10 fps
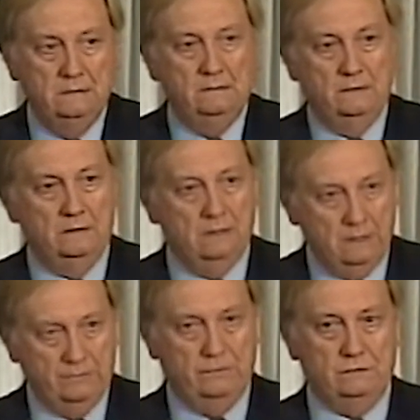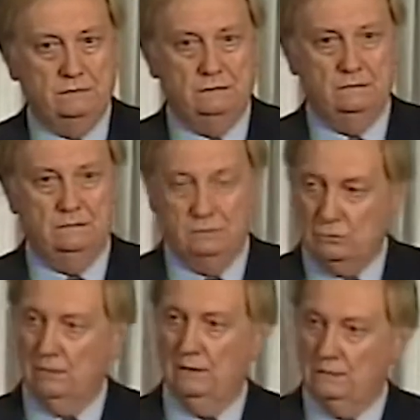There are efforts to
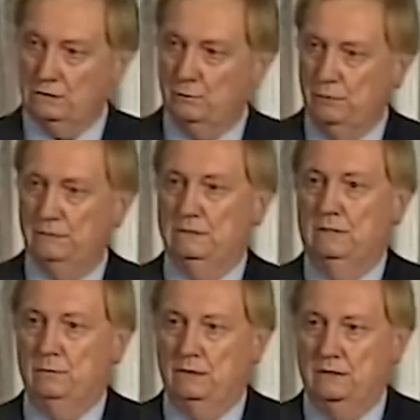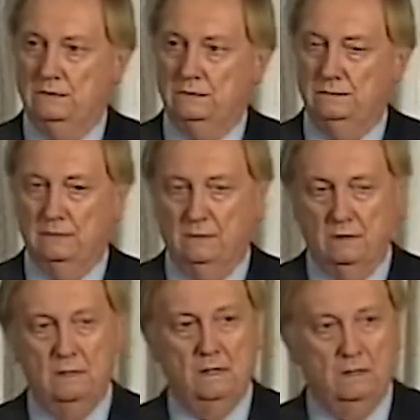try to suppress that production. There are
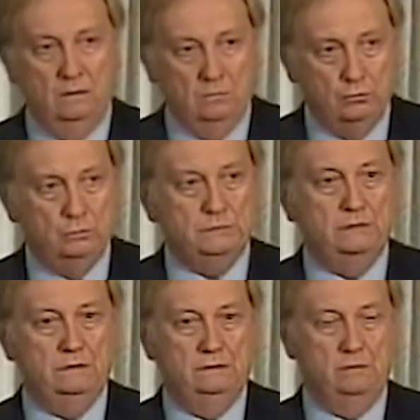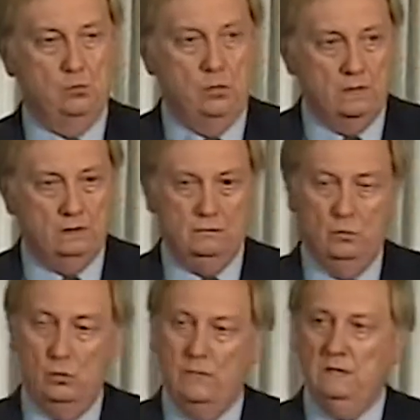groups that want
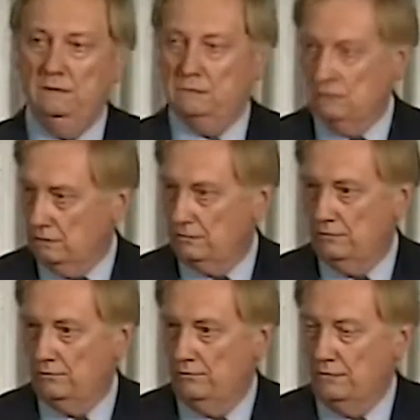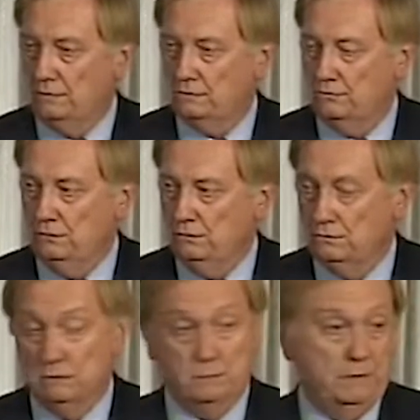to wean this country from fossil
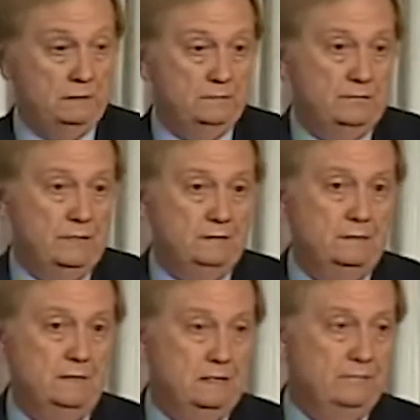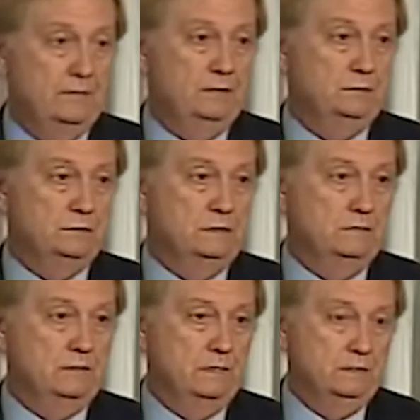fuels, despite the fact that 85%
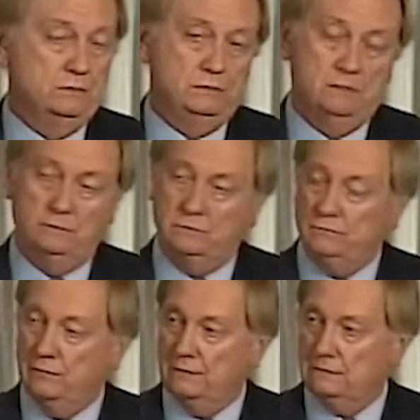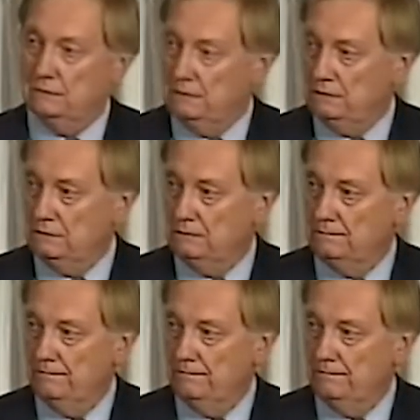of our energy comes from fossil energy.